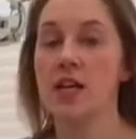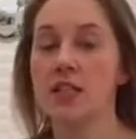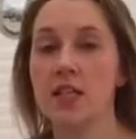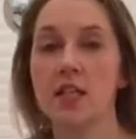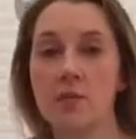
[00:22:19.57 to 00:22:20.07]

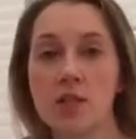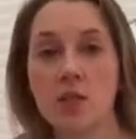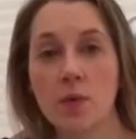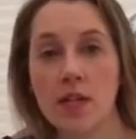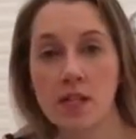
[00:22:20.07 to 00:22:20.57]
taste a little bit
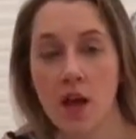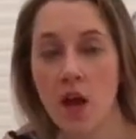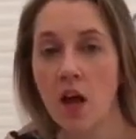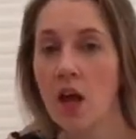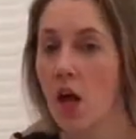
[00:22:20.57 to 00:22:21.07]

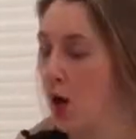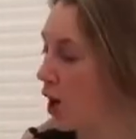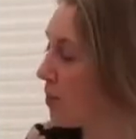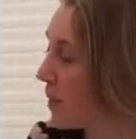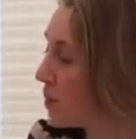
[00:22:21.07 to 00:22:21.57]
sweeter.
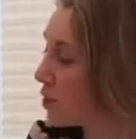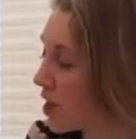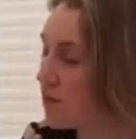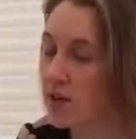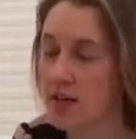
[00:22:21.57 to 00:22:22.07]
People
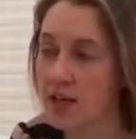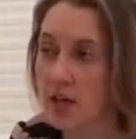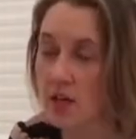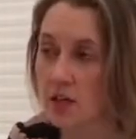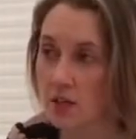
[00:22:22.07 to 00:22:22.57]

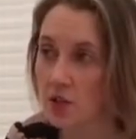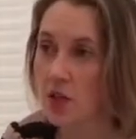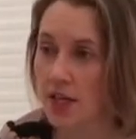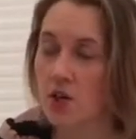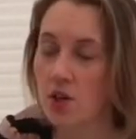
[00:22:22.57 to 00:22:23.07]
generally,
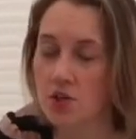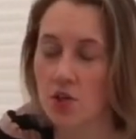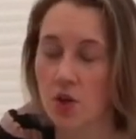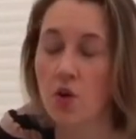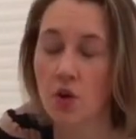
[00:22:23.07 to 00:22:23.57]
not
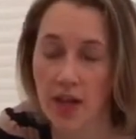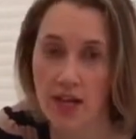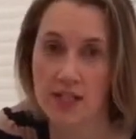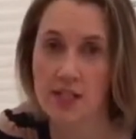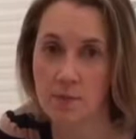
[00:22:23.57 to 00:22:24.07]
in all
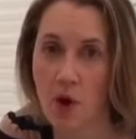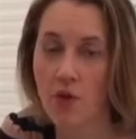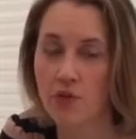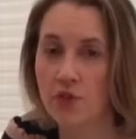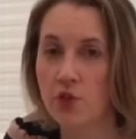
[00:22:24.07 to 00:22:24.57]
cases, but
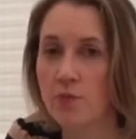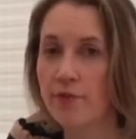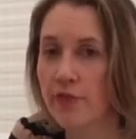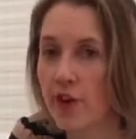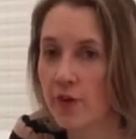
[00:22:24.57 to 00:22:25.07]
often do
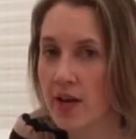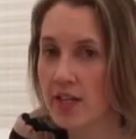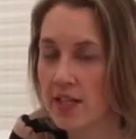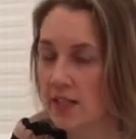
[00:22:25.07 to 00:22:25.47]
prefer it.